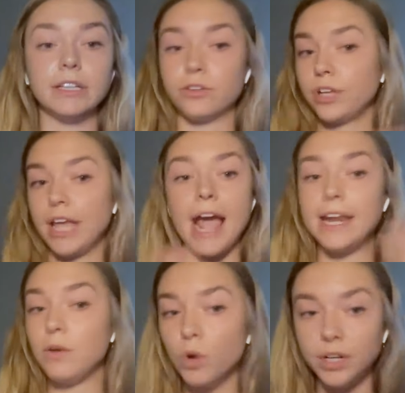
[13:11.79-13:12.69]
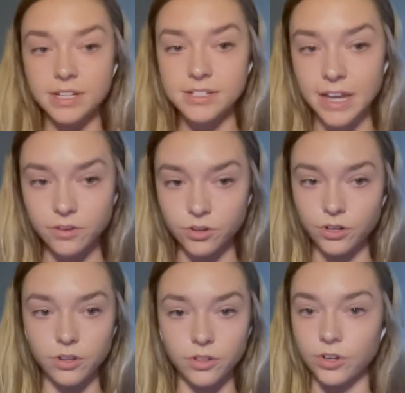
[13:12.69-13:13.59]
literally anyone can say they're,
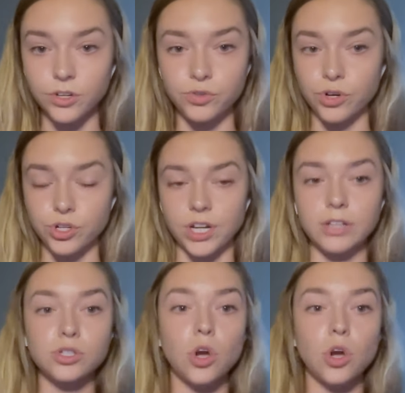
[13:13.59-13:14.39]
they're a nutritionist.